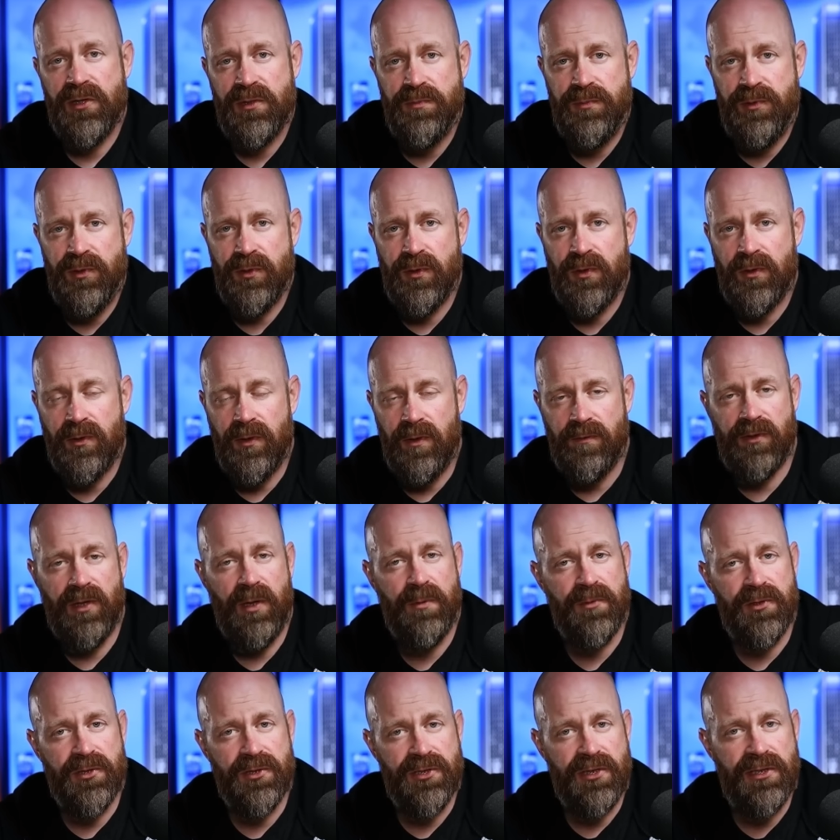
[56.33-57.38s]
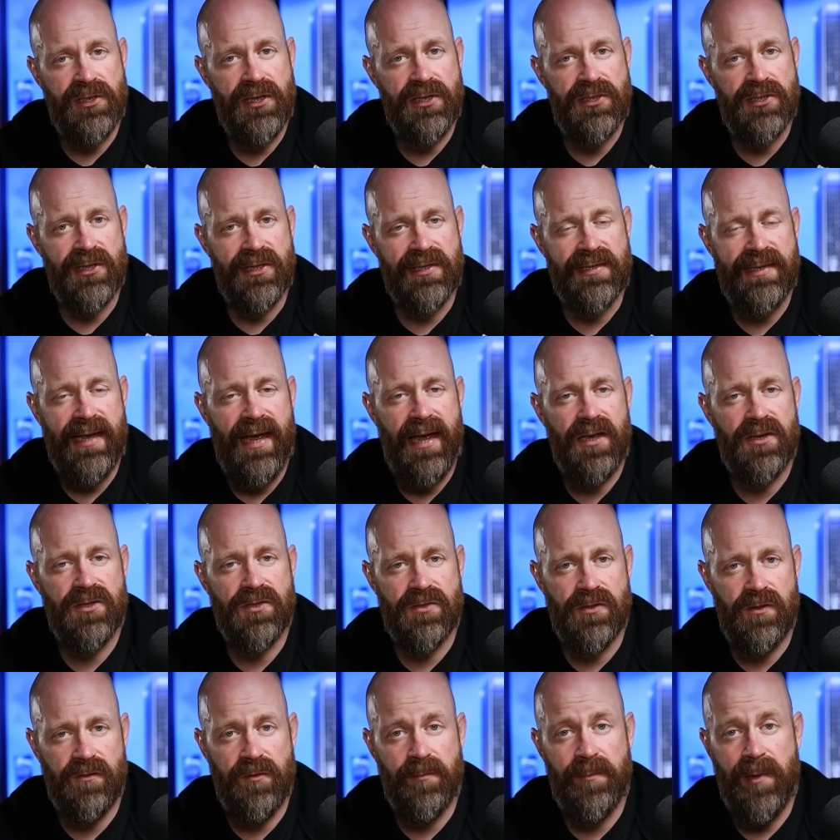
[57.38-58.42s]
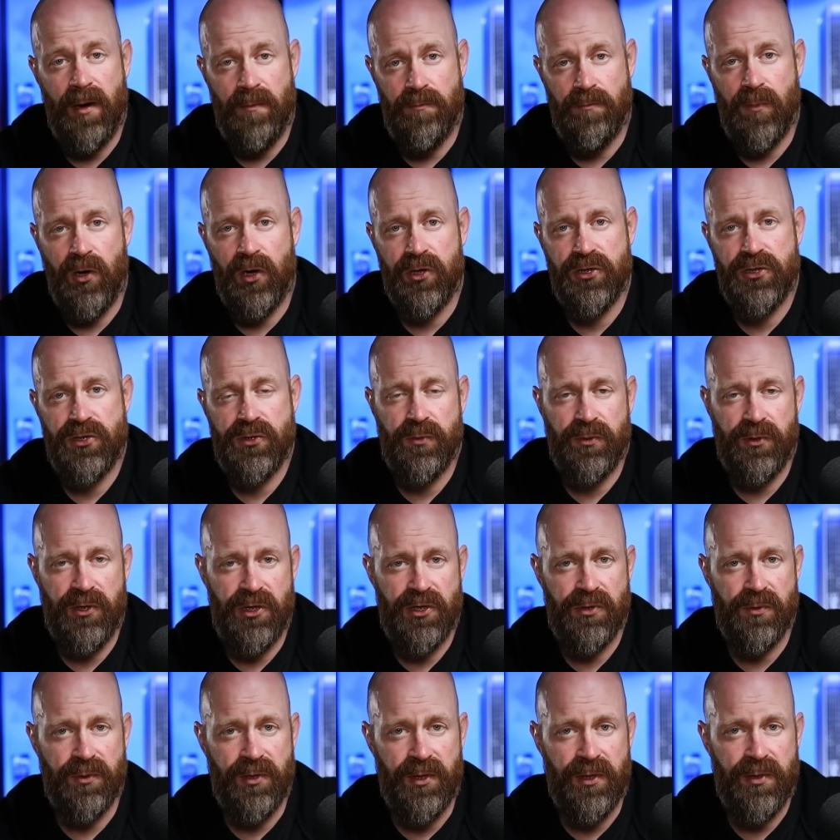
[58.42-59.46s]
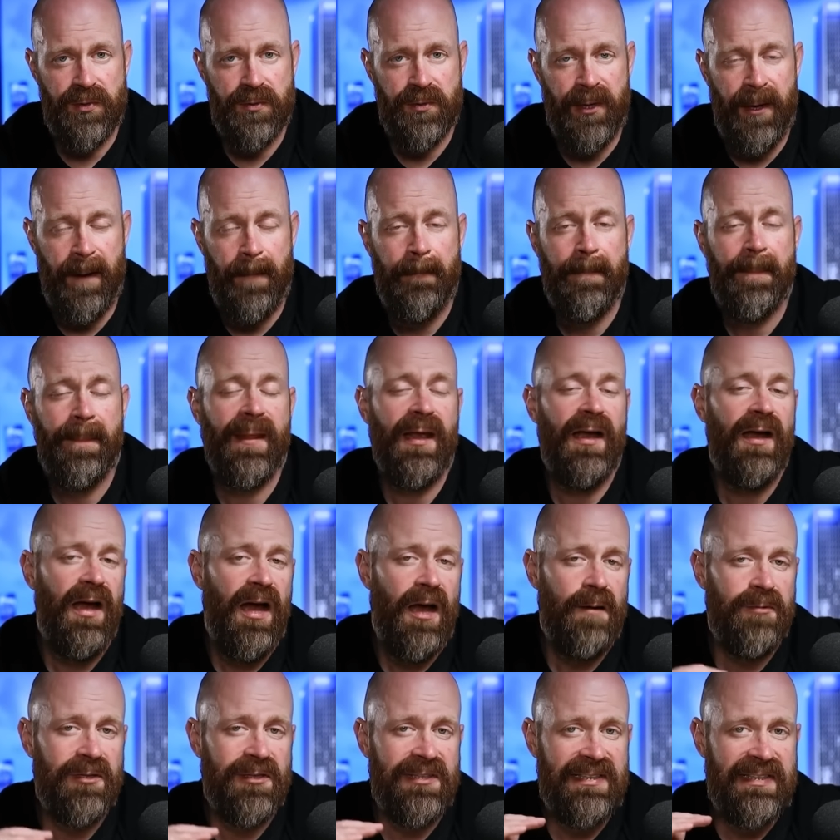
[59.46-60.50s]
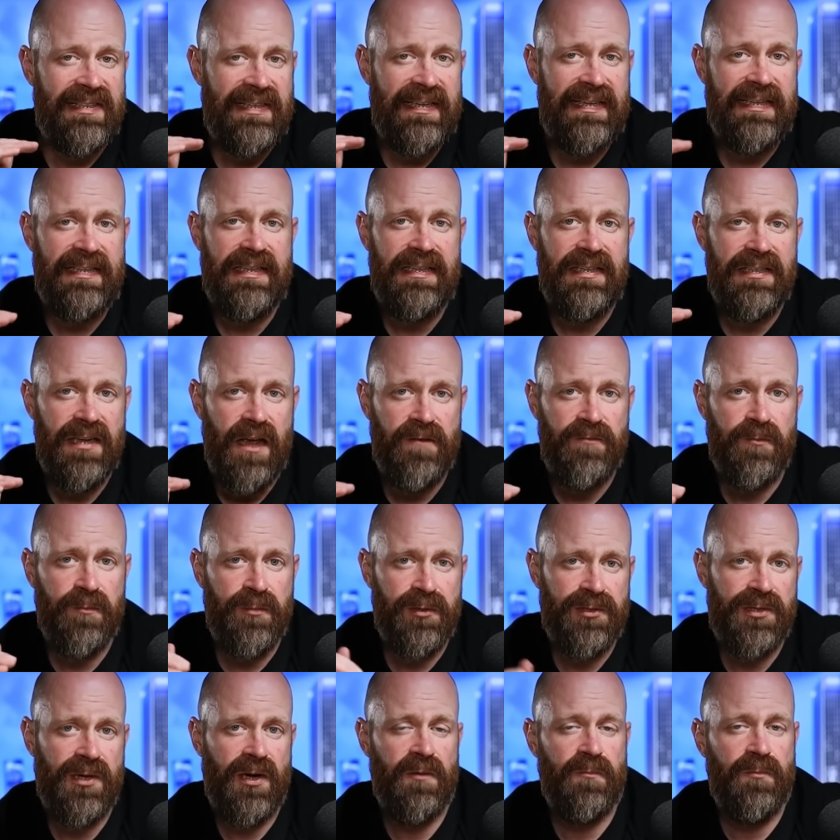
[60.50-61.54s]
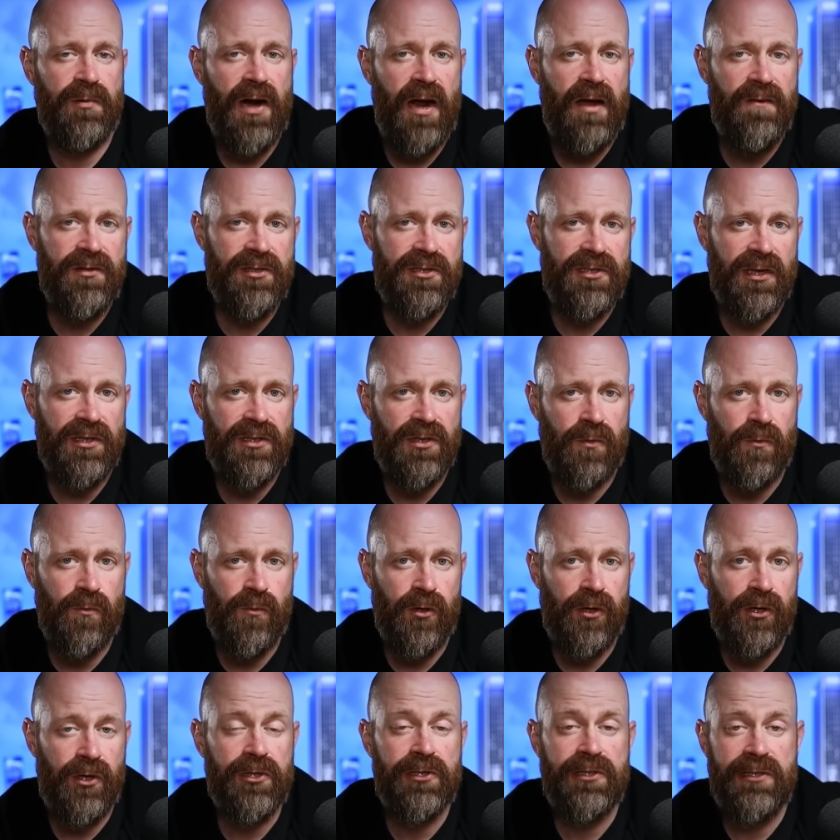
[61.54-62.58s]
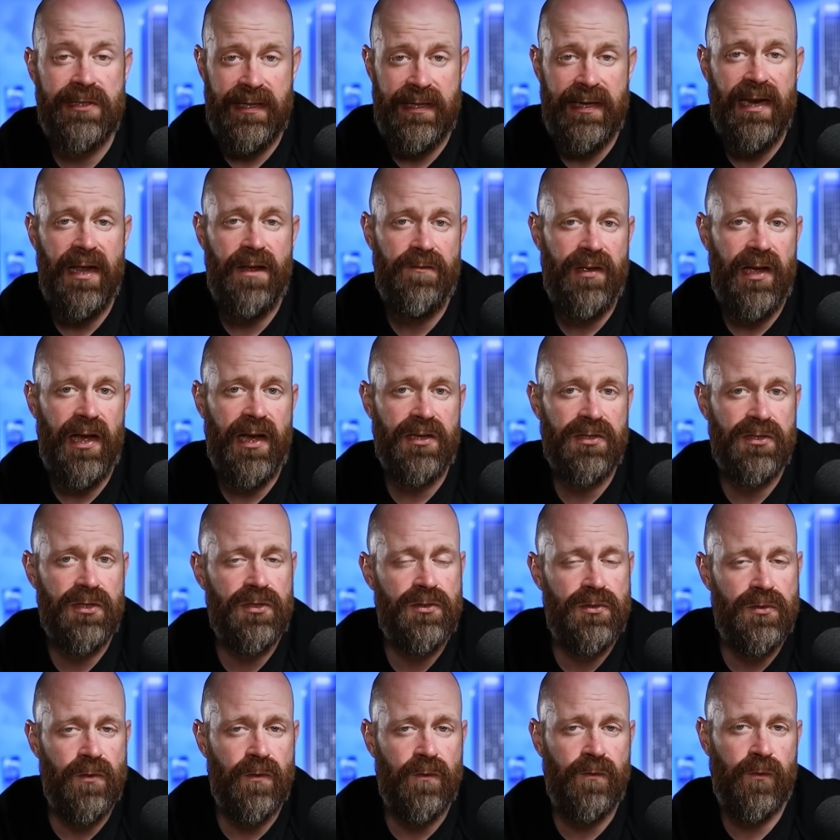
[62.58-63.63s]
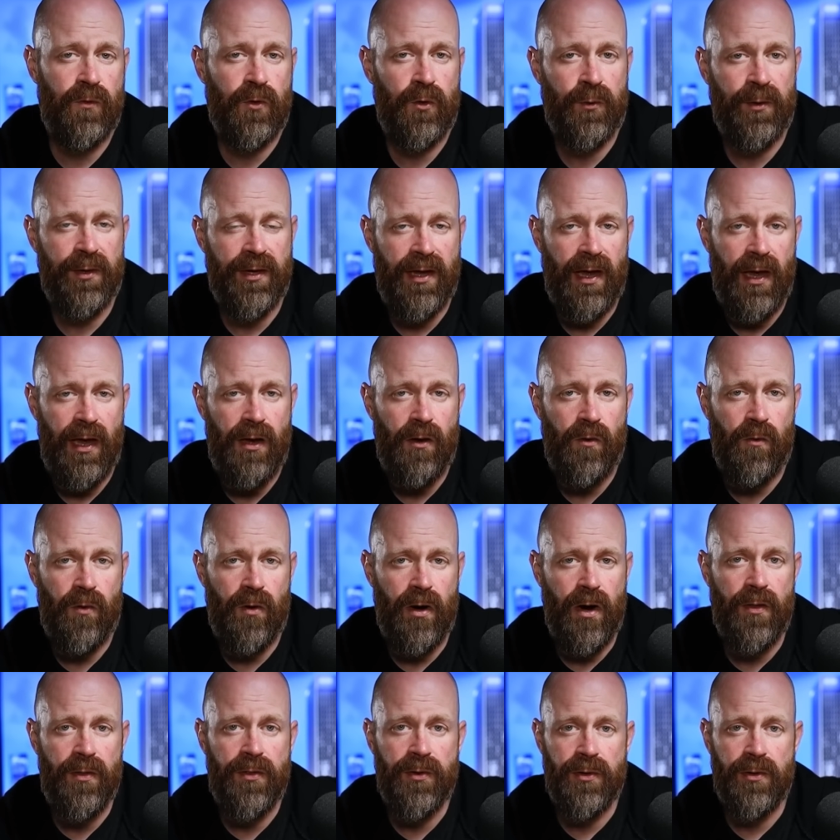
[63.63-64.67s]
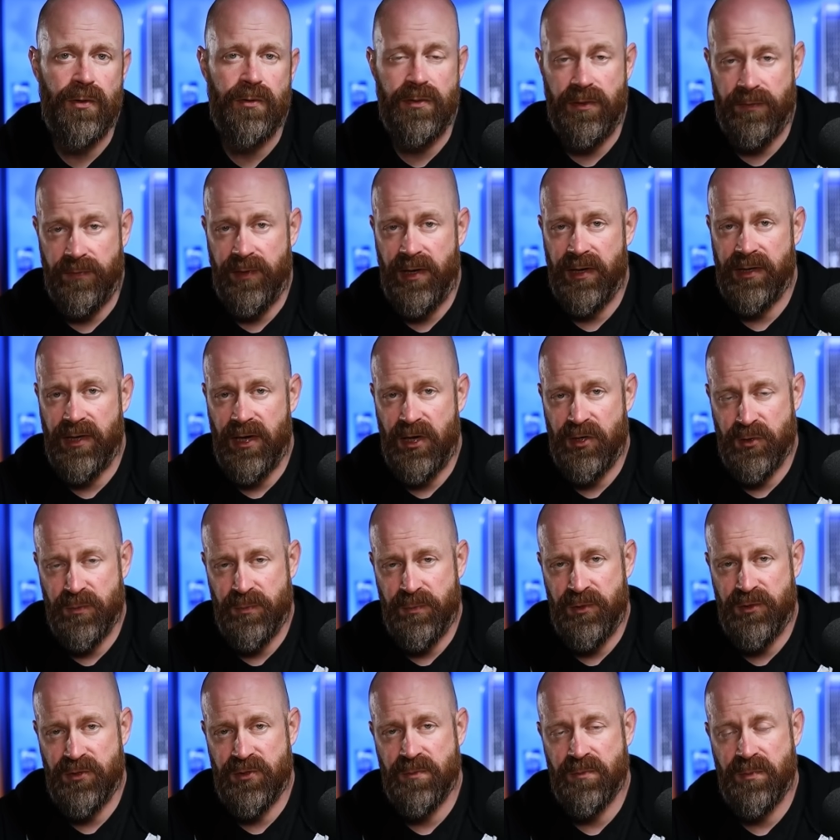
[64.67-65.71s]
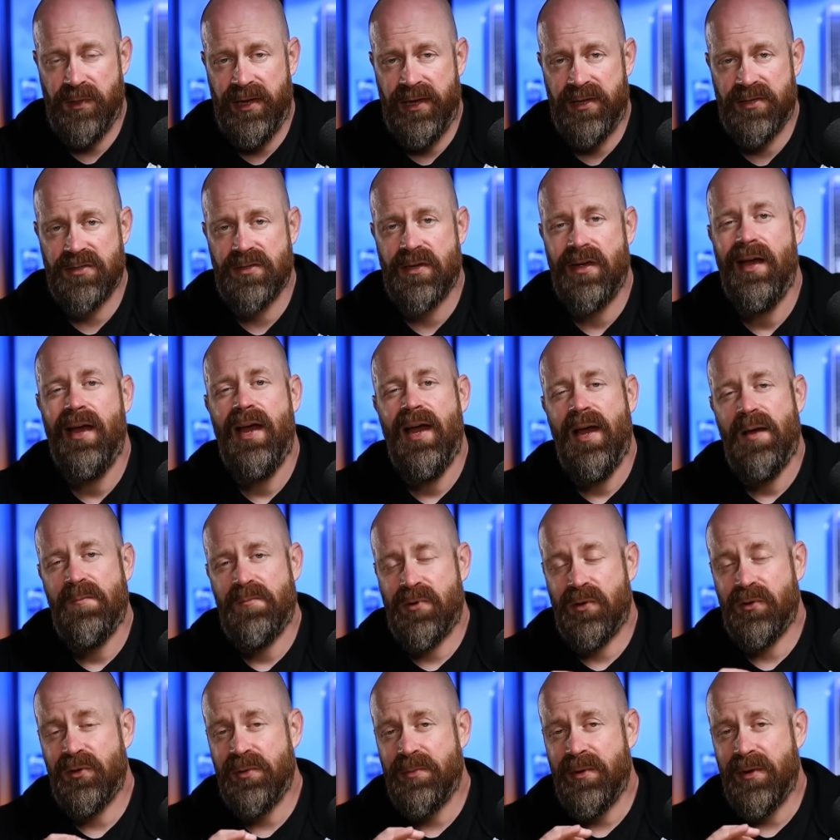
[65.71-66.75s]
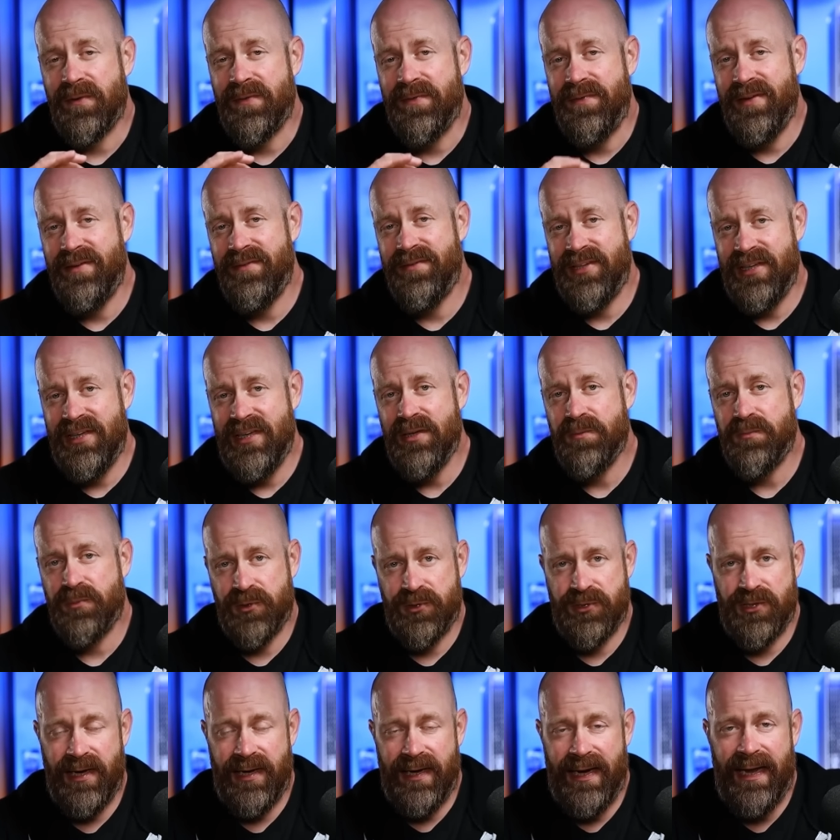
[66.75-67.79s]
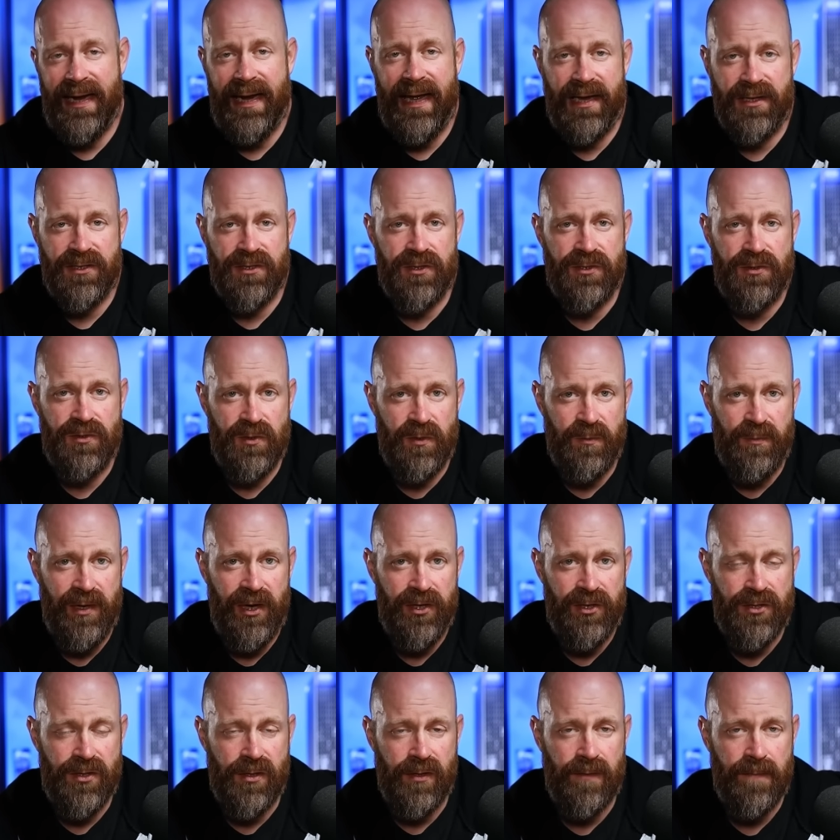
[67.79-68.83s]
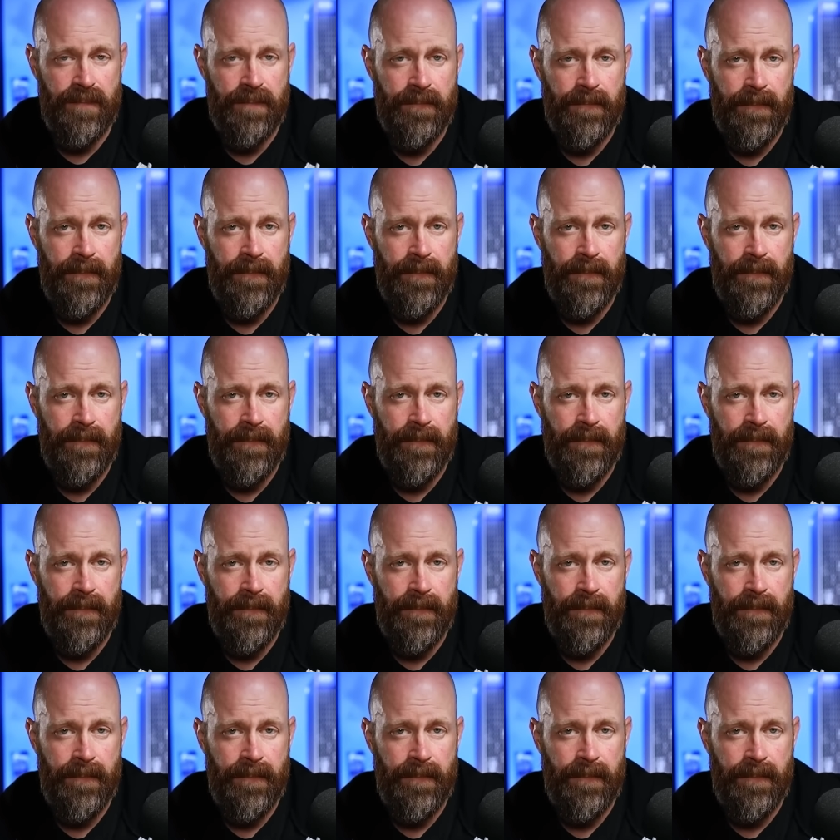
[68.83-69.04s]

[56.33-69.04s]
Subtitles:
Bureau of Labor Statistics, as of about March 2023, about 67% of private sector workers have access to a 401k or other defined contribution plans, but only about 15% had access to a pension.